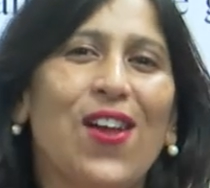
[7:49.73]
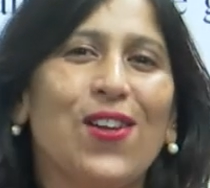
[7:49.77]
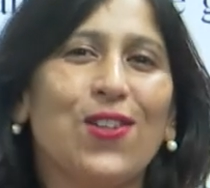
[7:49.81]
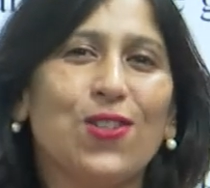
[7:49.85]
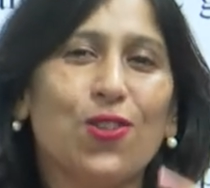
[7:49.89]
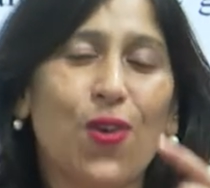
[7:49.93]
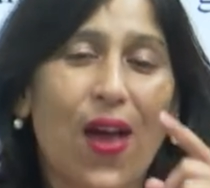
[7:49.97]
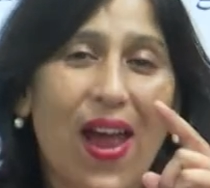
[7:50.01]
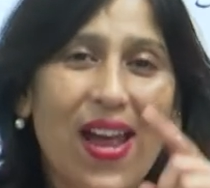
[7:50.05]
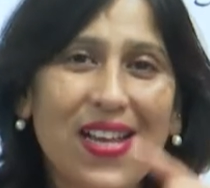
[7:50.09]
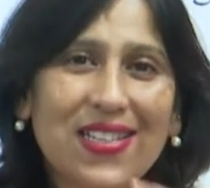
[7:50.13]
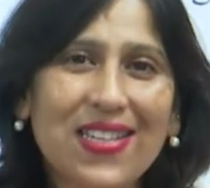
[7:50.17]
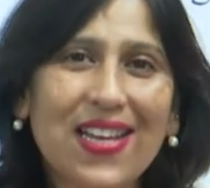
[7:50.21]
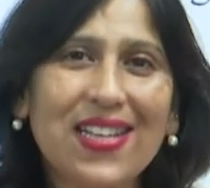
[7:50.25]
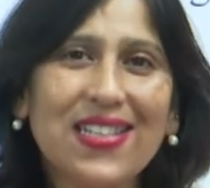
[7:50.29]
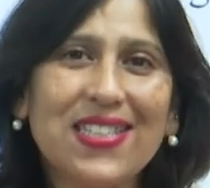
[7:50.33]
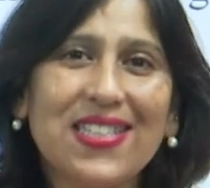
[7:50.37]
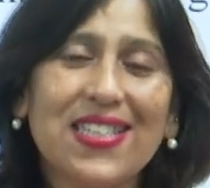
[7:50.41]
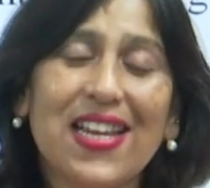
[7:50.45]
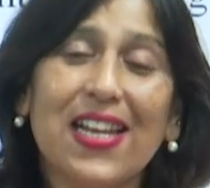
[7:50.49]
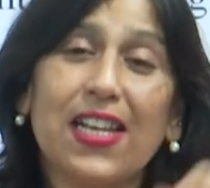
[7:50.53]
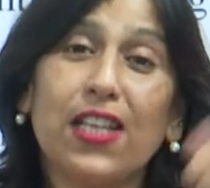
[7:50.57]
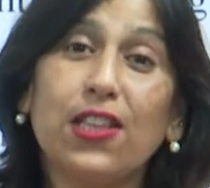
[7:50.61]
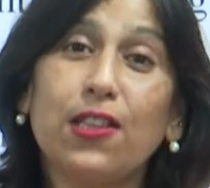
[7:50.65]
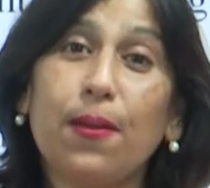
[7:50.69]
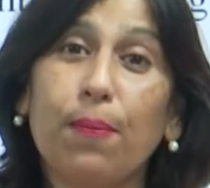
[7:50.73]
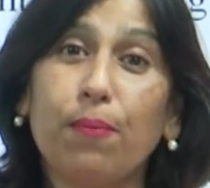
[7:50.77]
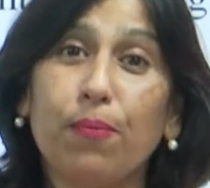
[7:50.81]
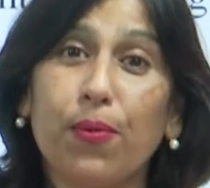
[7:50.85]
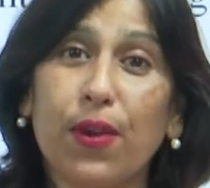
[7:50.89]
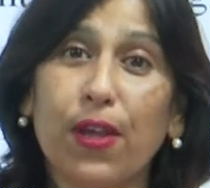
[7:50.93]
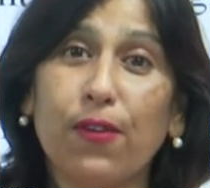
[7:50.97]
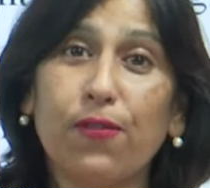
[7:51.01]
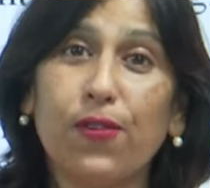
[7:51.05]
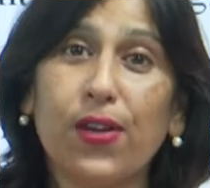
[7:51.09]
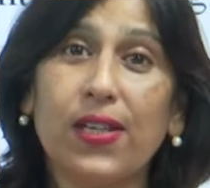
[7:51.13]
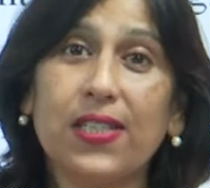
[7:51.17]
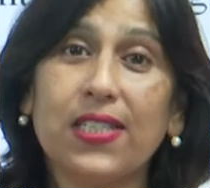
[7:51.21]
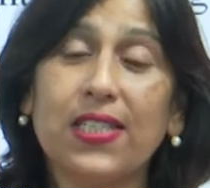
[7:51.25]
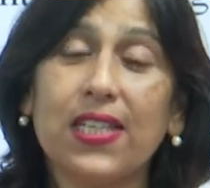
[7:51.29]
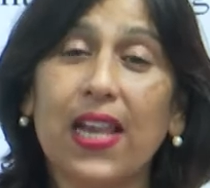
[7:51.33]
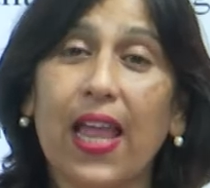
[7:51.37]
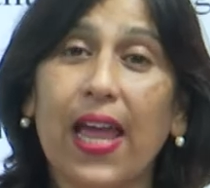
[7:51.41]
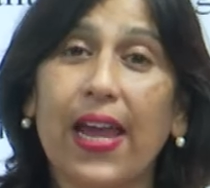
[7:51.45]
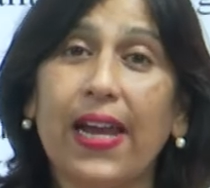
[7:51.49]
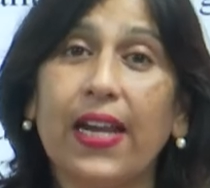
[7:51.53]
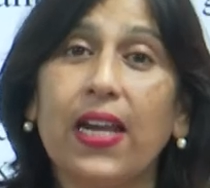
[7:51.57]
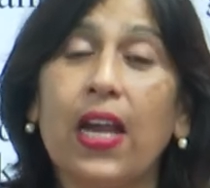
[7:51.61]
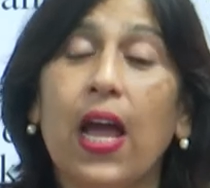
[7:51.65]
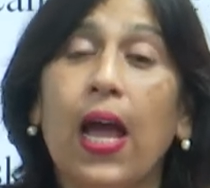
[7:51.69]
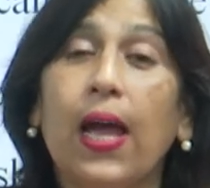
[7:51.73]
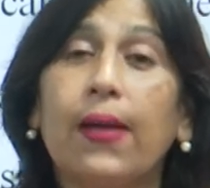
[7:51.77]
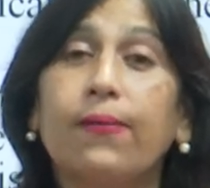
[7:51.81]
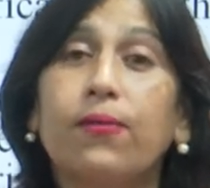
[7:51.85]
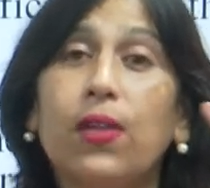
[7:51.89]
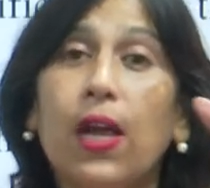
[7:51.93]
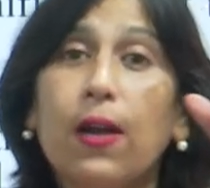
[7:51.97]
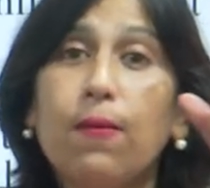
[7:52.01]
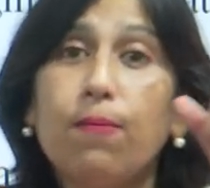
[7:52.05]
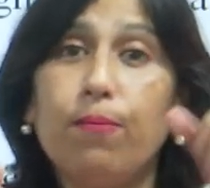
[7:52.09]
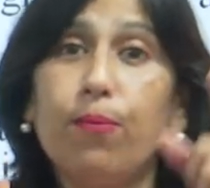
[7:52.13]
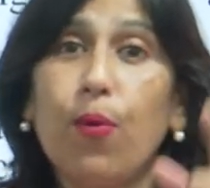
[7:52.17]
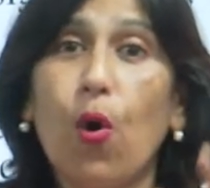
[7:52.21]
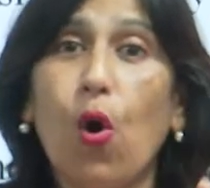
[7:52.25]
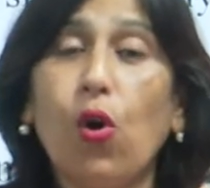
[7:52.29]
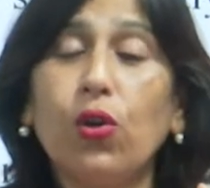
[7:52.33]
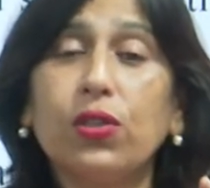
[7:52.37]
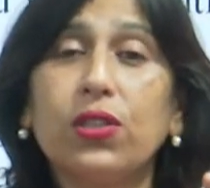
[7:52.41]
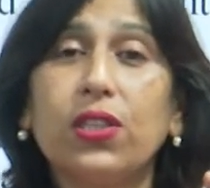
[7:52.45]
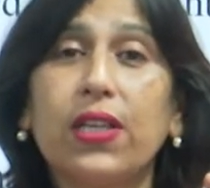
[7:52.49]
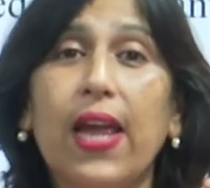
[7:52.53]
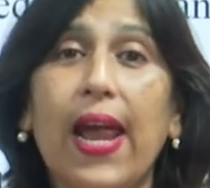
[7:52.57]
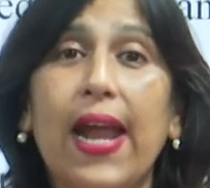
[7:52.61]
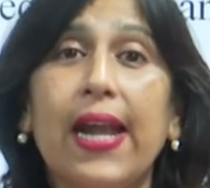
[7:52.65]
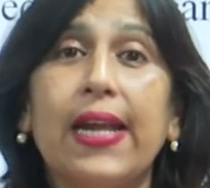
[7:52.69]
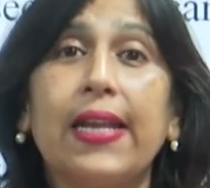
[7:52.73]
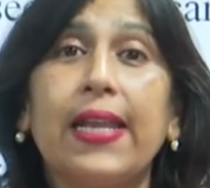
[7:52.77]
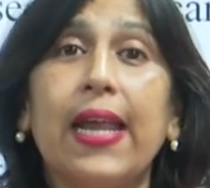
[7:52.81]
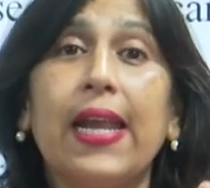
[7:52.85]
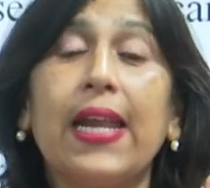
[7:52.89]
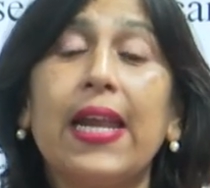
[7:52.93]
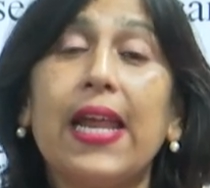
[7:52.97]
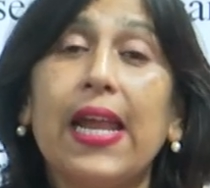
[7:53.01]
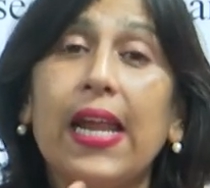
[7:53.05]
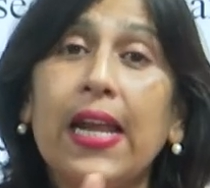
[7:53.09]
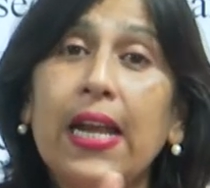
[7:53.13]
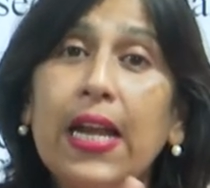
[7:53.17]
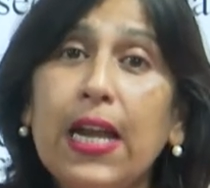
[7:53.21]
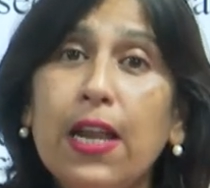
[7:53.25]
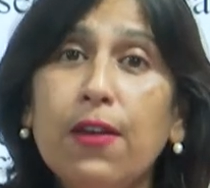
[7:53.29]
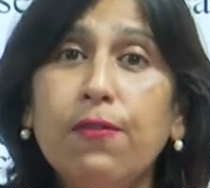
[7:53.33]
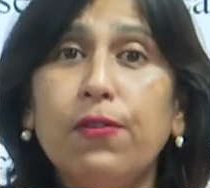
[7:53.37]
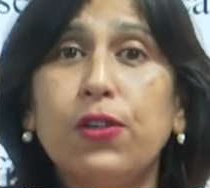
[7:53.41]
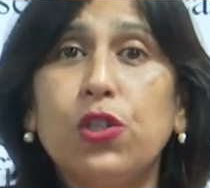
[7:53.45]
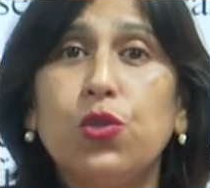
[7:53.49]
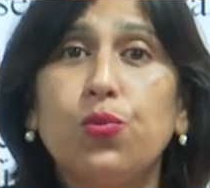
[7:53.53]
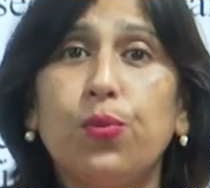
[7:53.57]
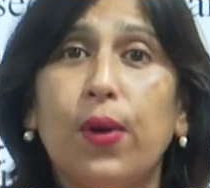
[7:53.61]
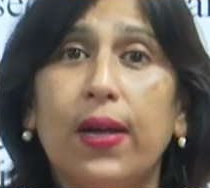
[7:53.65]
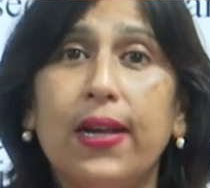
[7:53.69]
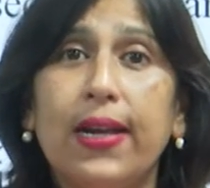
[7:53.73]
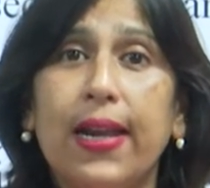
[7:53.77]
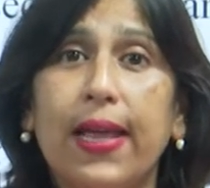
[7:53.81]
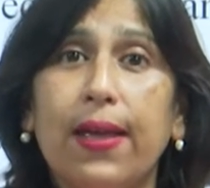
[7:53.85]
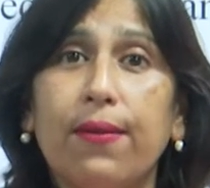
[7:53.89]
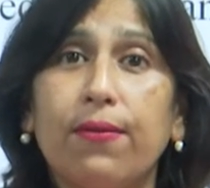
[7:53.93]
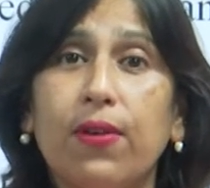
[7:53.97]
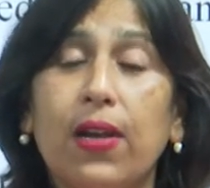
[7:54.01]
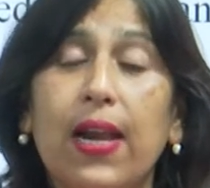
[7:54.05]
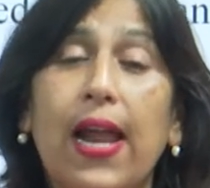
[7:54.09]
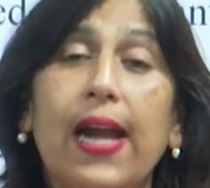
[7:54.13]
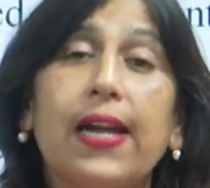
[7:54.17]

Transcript: So, as I said in the previous slide that both at an individual level,